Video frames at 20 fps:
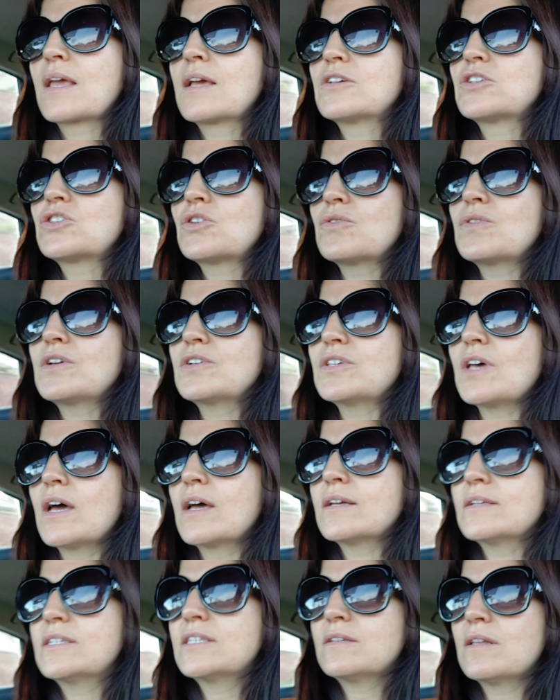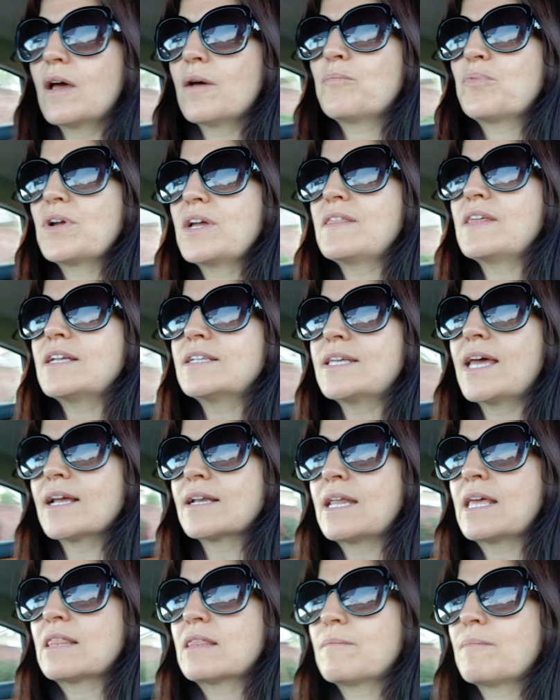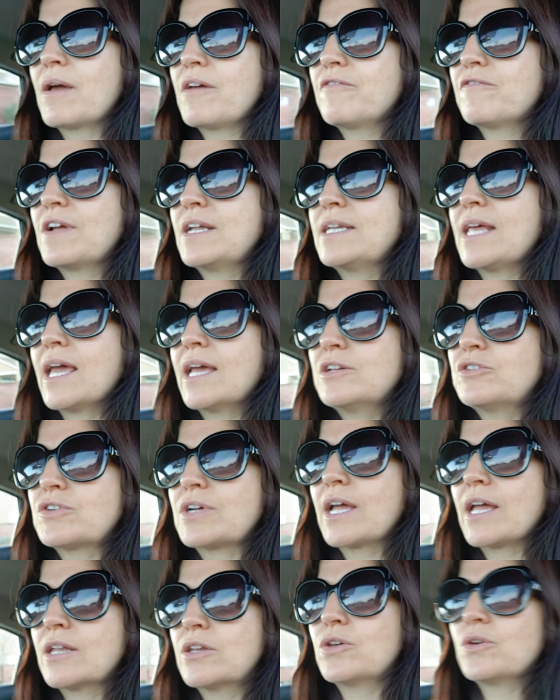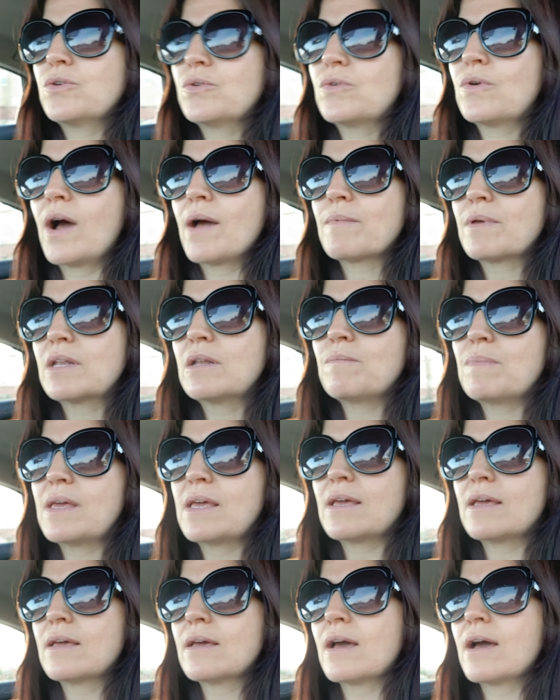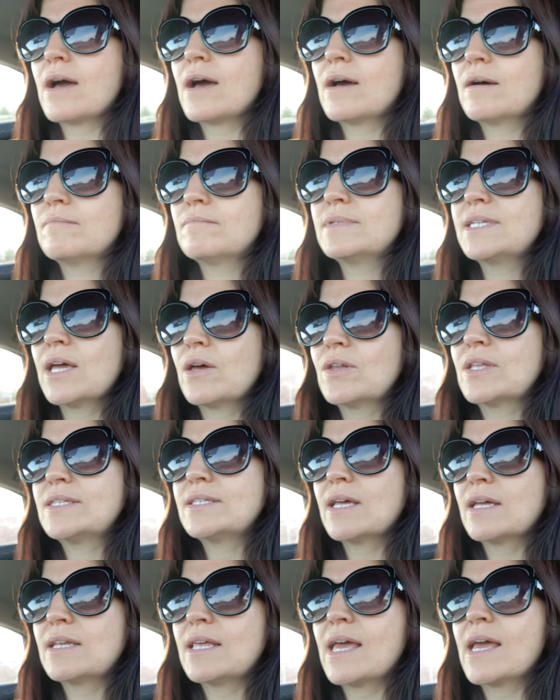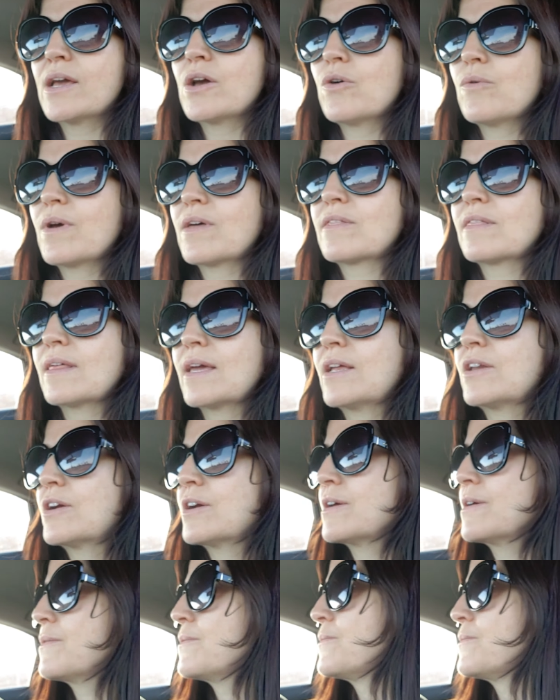So there's a breathing technique that my friend Adrian, who I'm going to be down in San Diego with later,